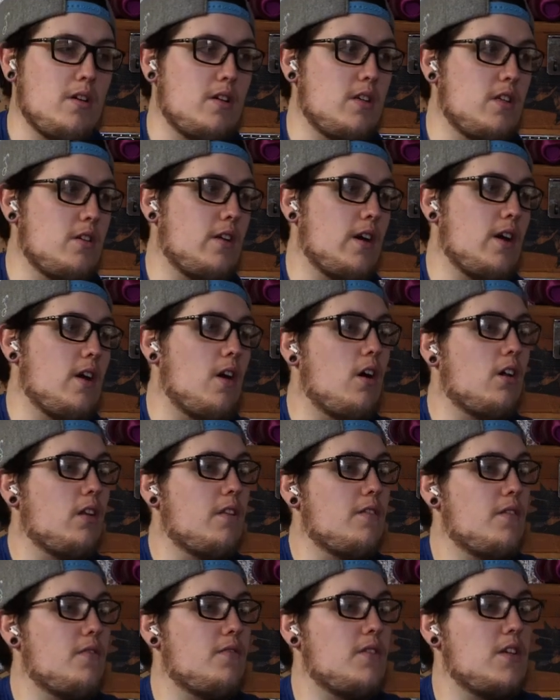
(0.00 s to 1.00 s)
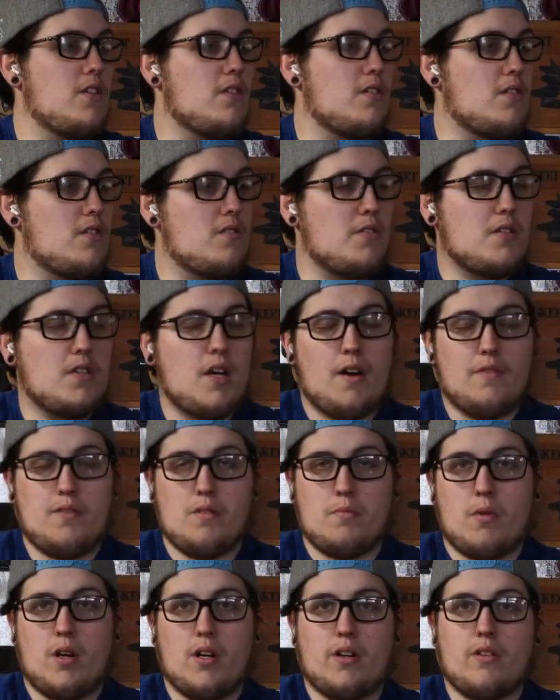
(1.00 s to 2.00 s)
You get all of the features of
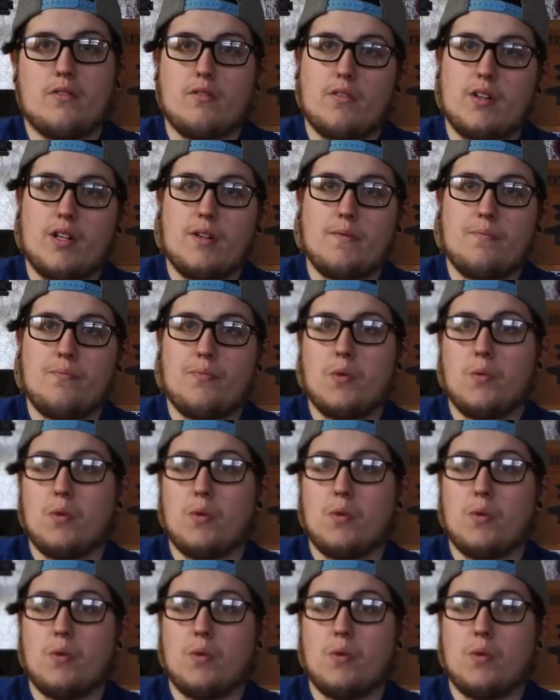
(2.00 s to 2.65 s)
the Mark III